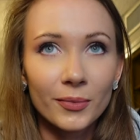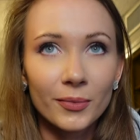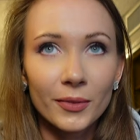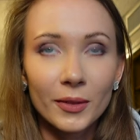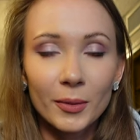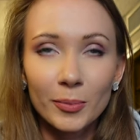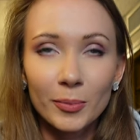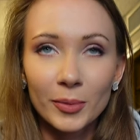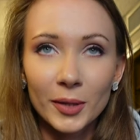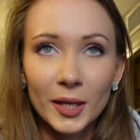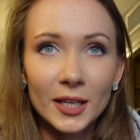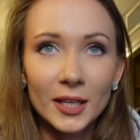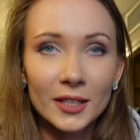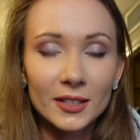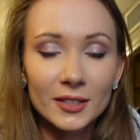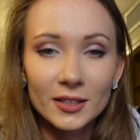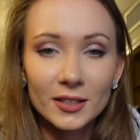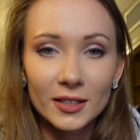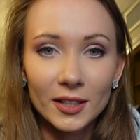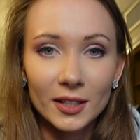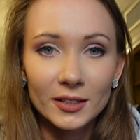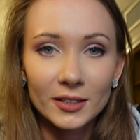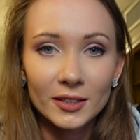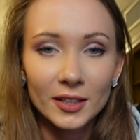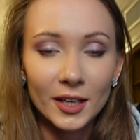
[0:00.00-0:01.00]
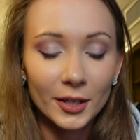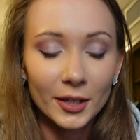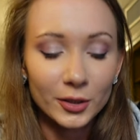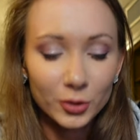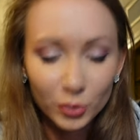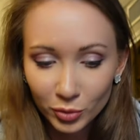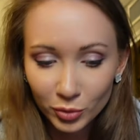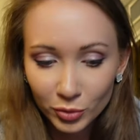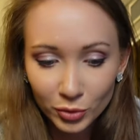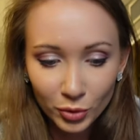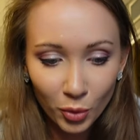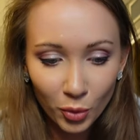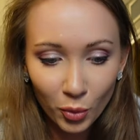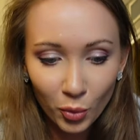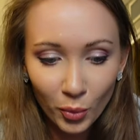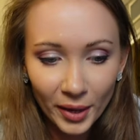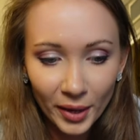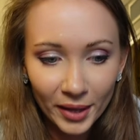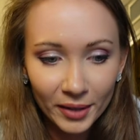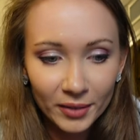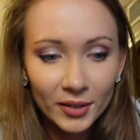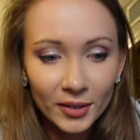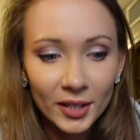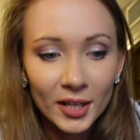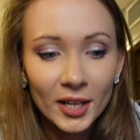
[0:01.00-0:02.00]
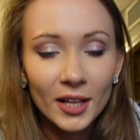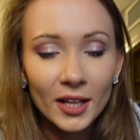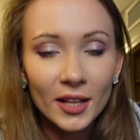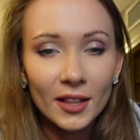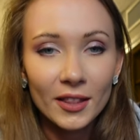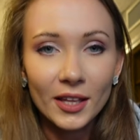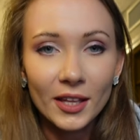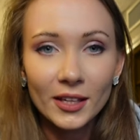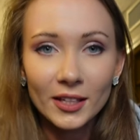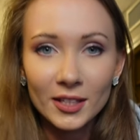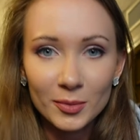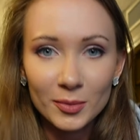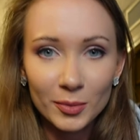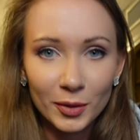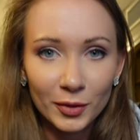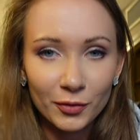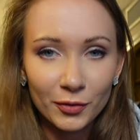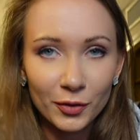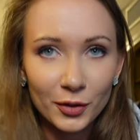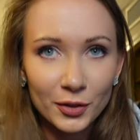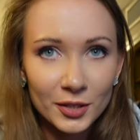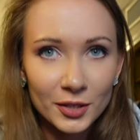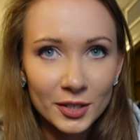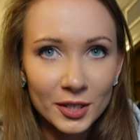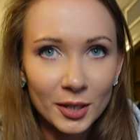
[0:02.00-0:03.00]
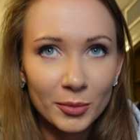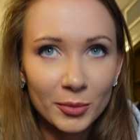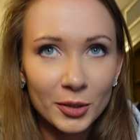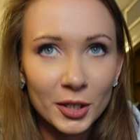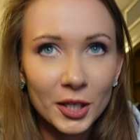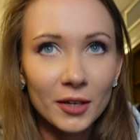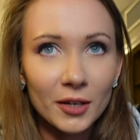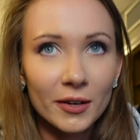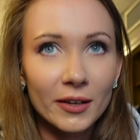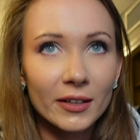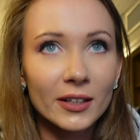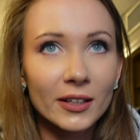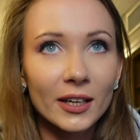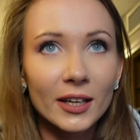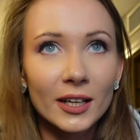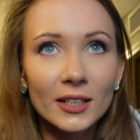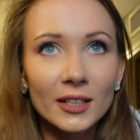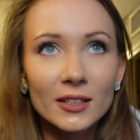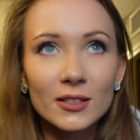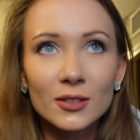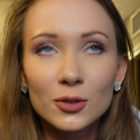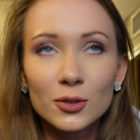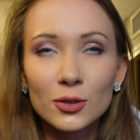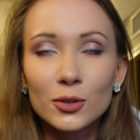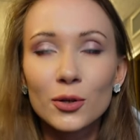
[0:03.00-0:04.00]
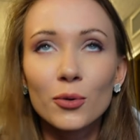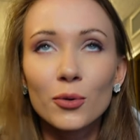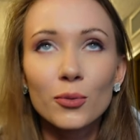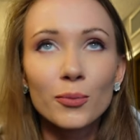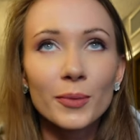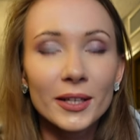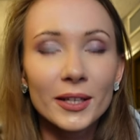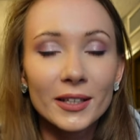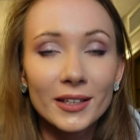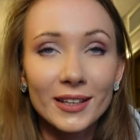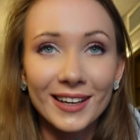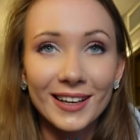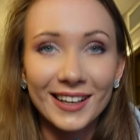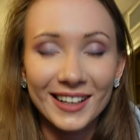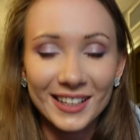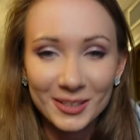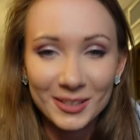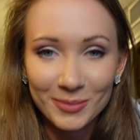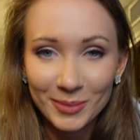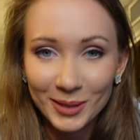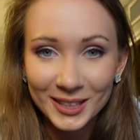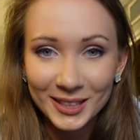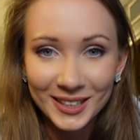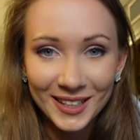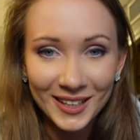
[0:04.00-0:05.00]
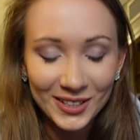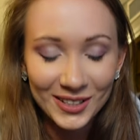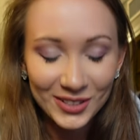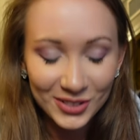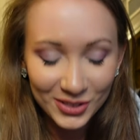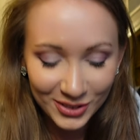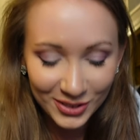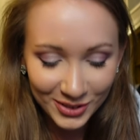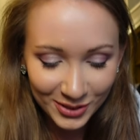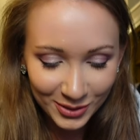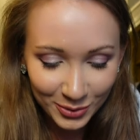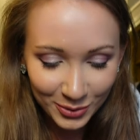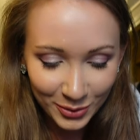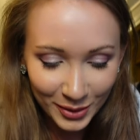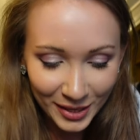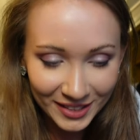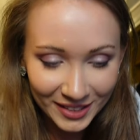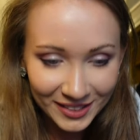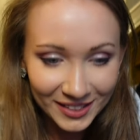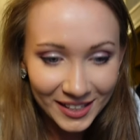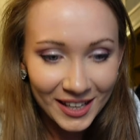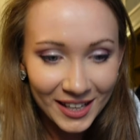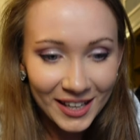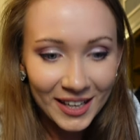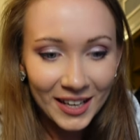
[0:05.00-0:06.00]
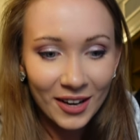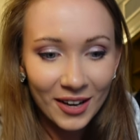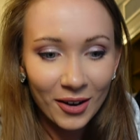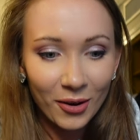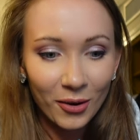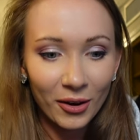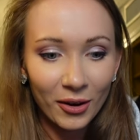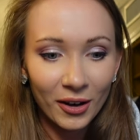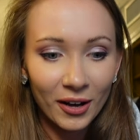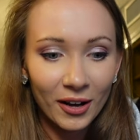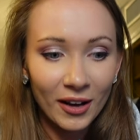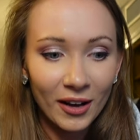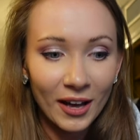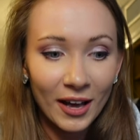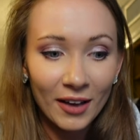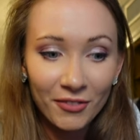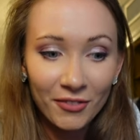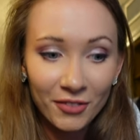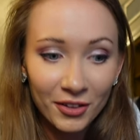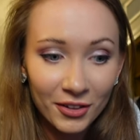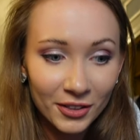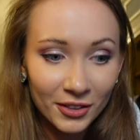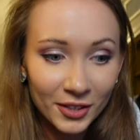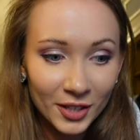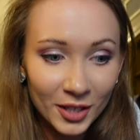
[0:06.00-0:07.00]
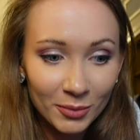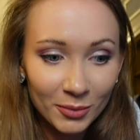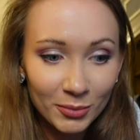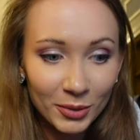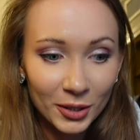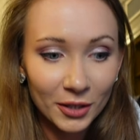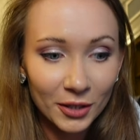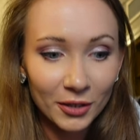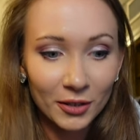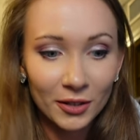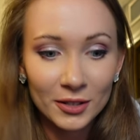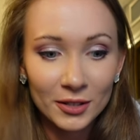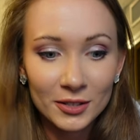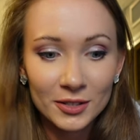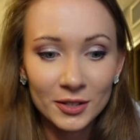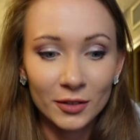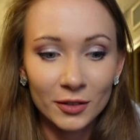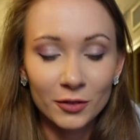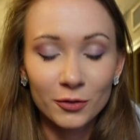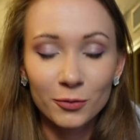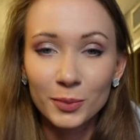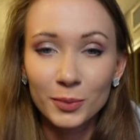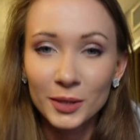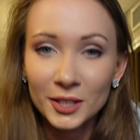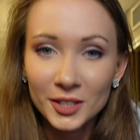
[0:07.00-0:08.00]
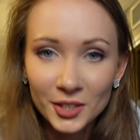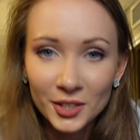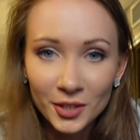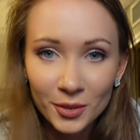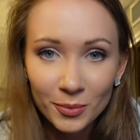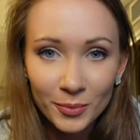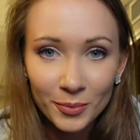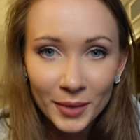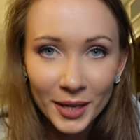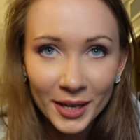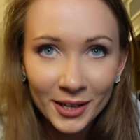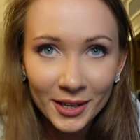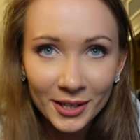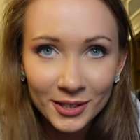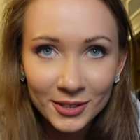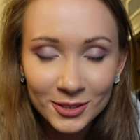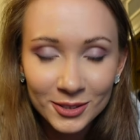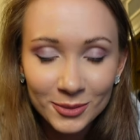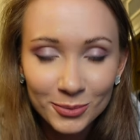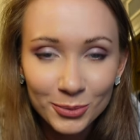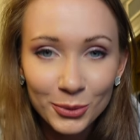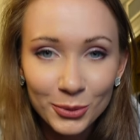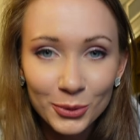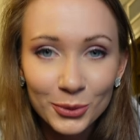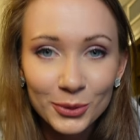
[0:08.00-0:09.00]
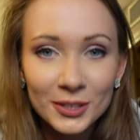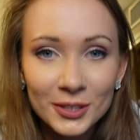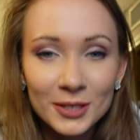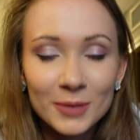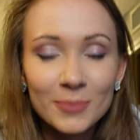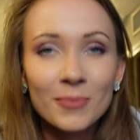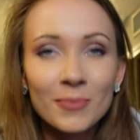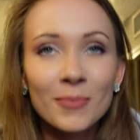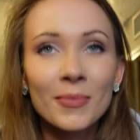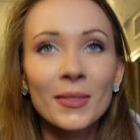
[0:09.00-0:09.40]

the place that i don't know well that is my first time here and i had so many expectations to it uh, everything because of Peter Mayle's books